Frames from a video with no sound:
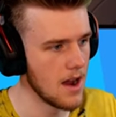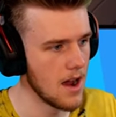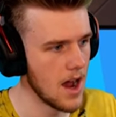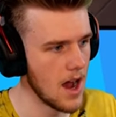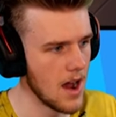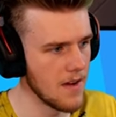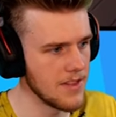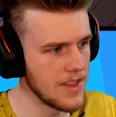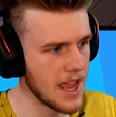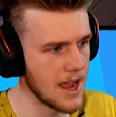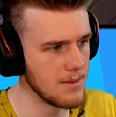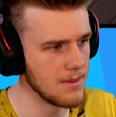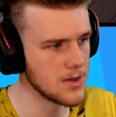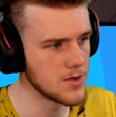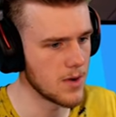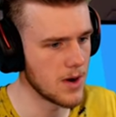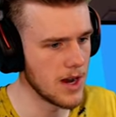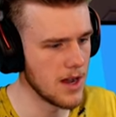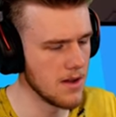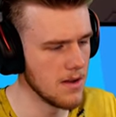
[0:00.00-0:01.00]
half
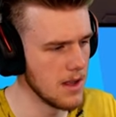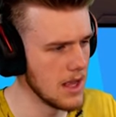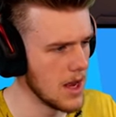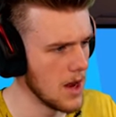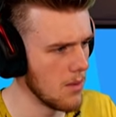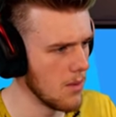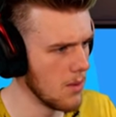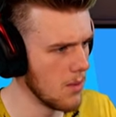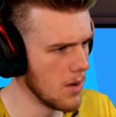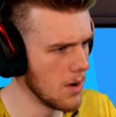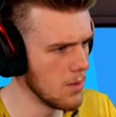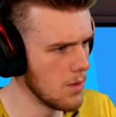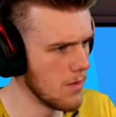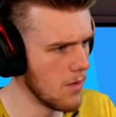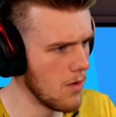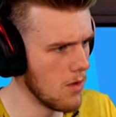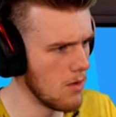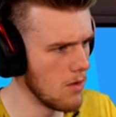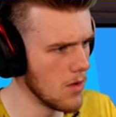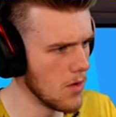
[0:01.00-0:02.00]
damage rail. We want to
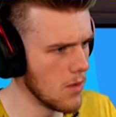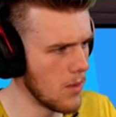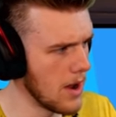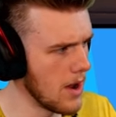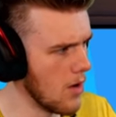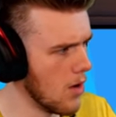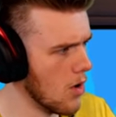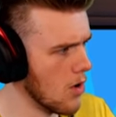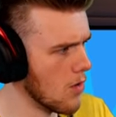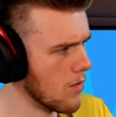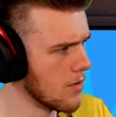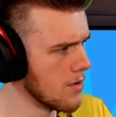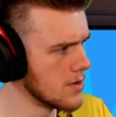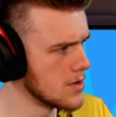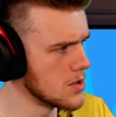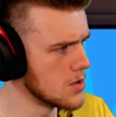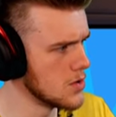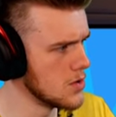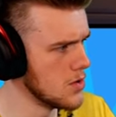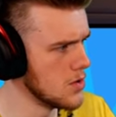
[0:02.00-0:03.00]
move all the way over
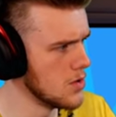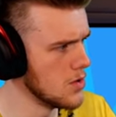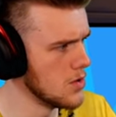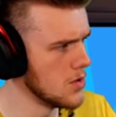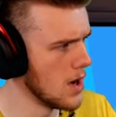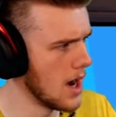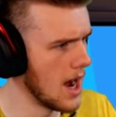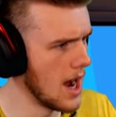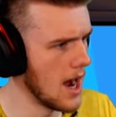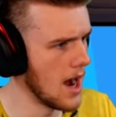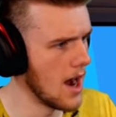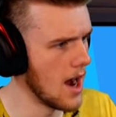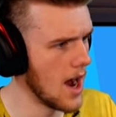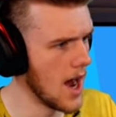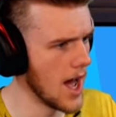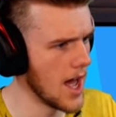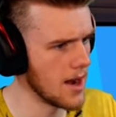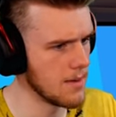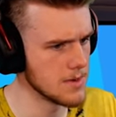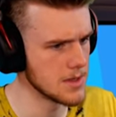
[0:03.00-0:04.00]
to uh,
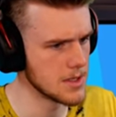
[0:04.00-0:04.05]
item